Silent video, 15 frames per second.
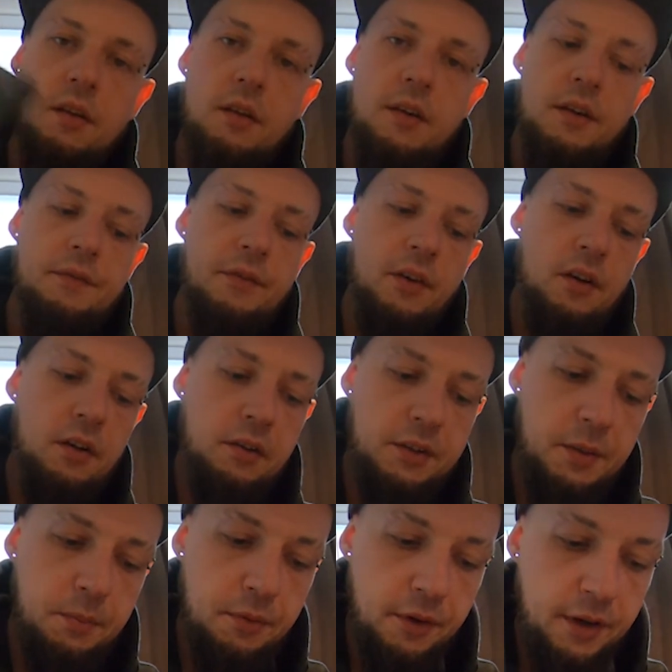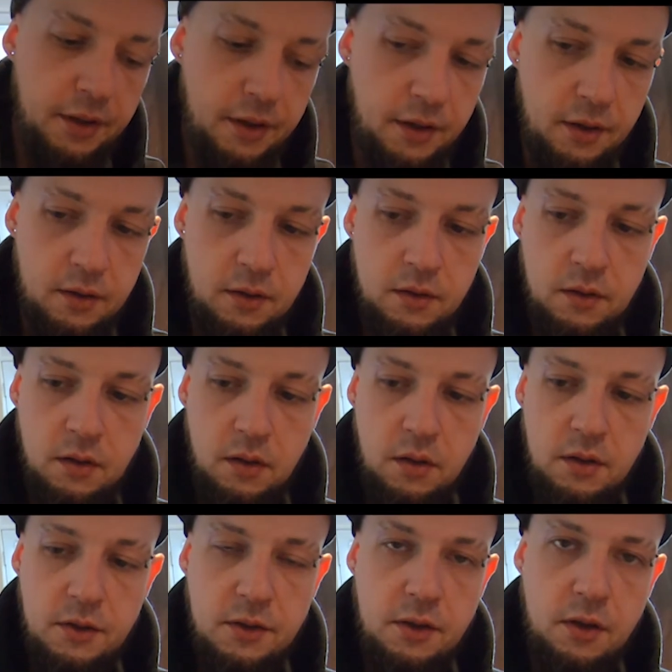Difficulty Breathing,
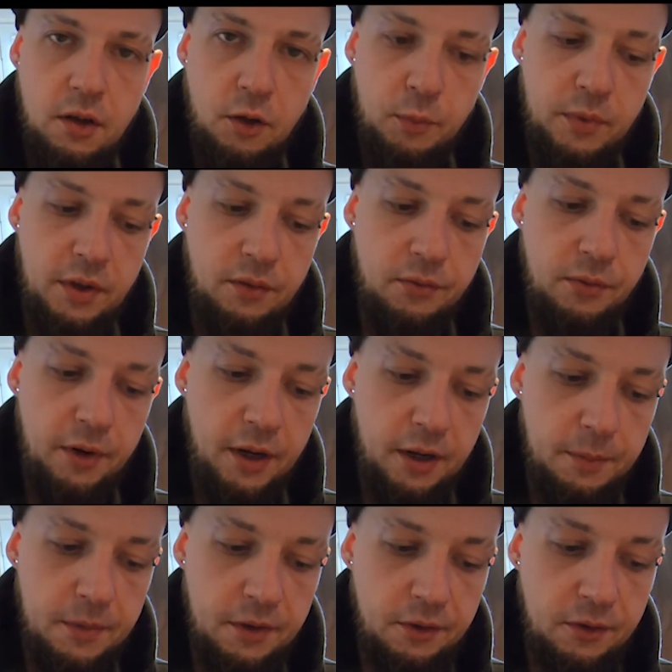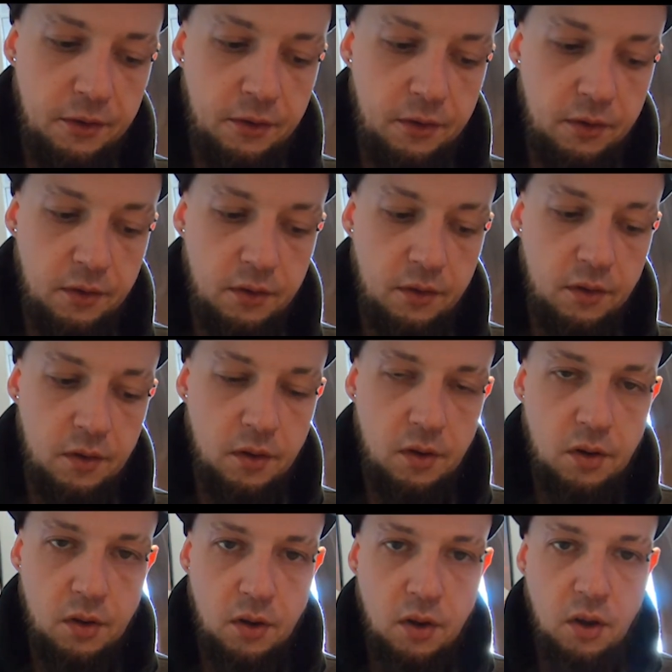Sculpting Fragments.
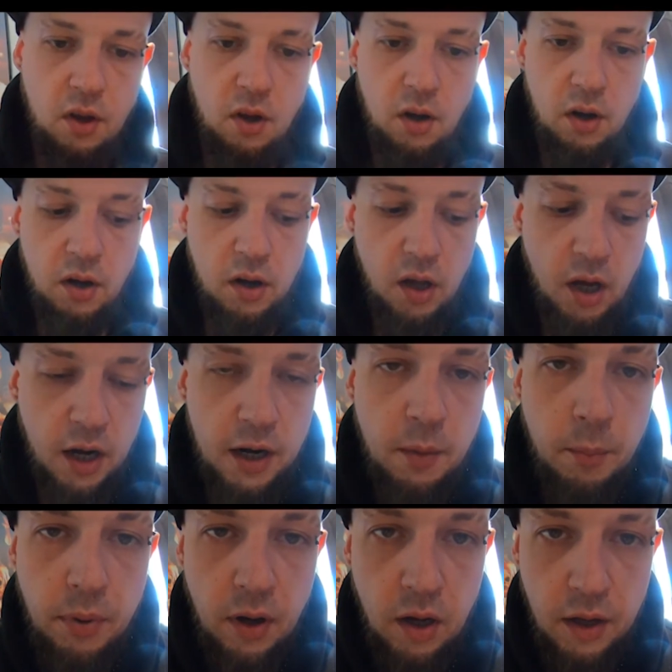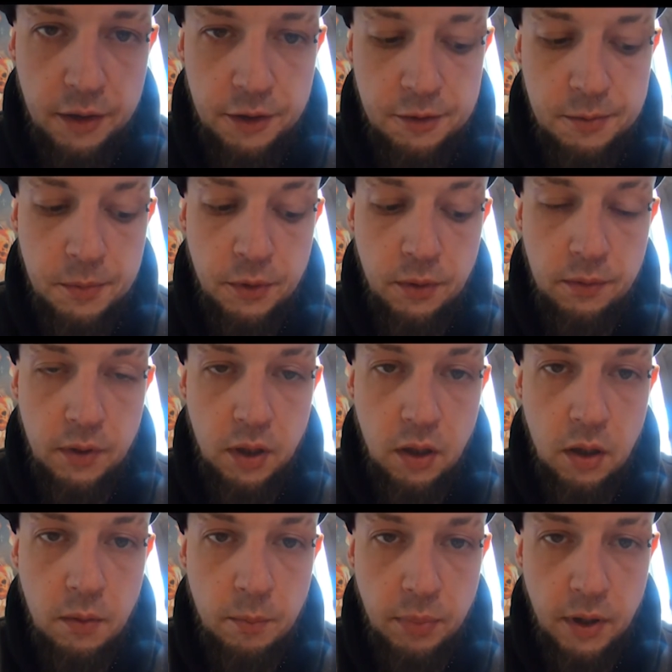Not a bondage
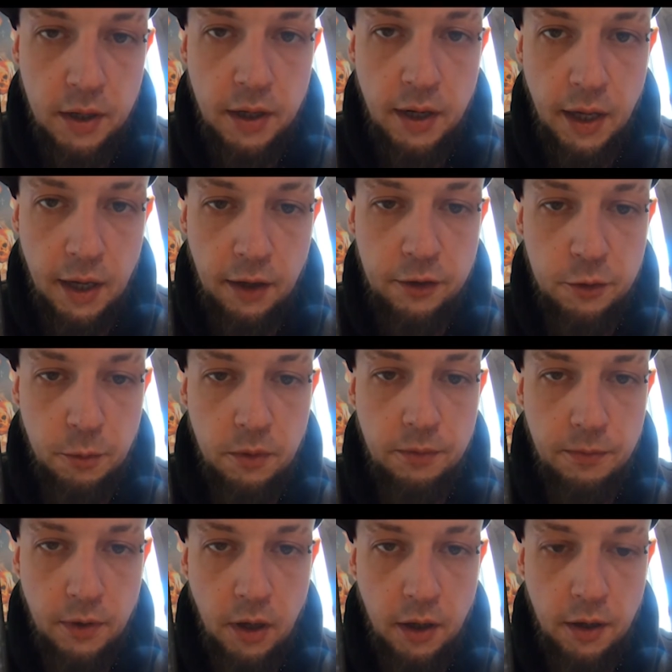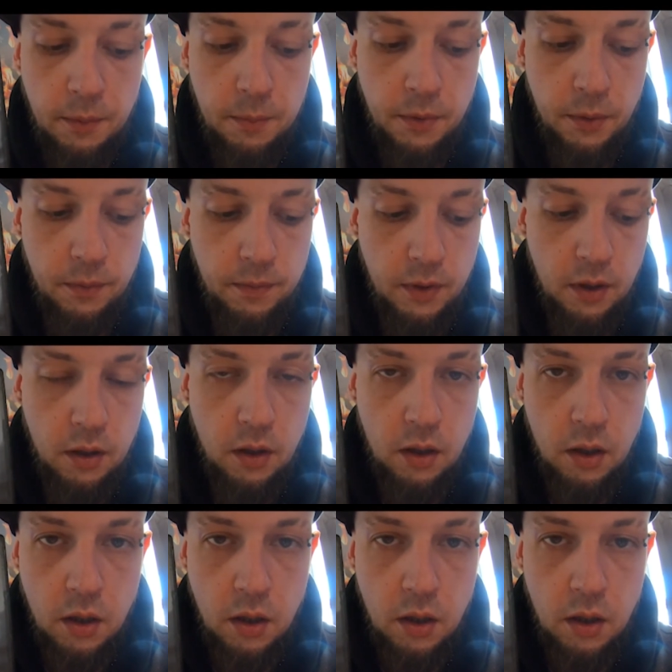movie, but an actual fucking movie.